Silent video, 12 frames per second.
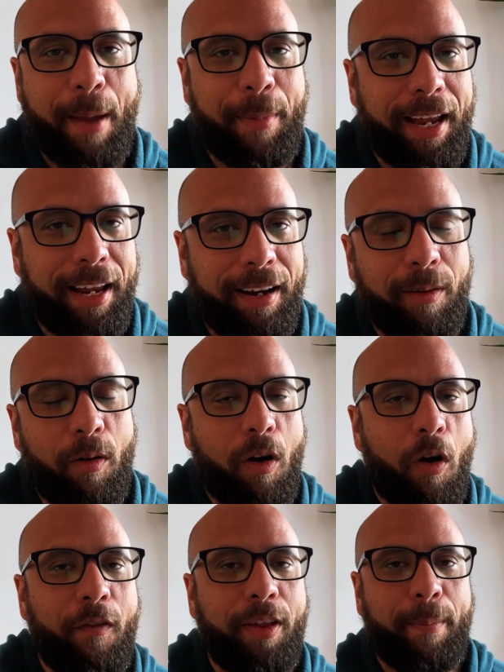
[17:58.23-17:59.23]
I mean,
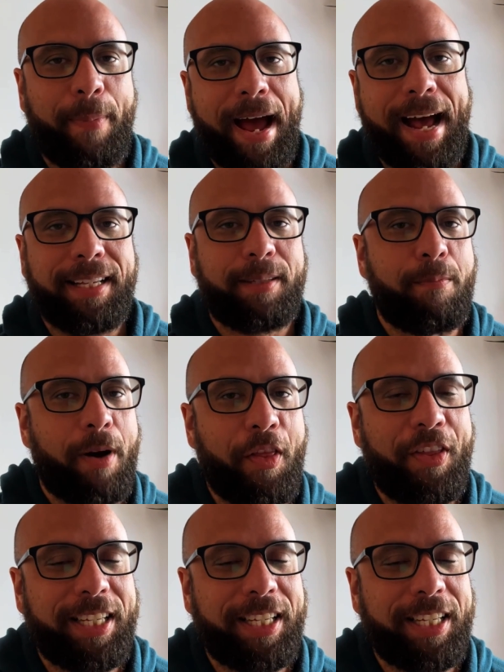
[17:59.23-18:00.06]
over the past month,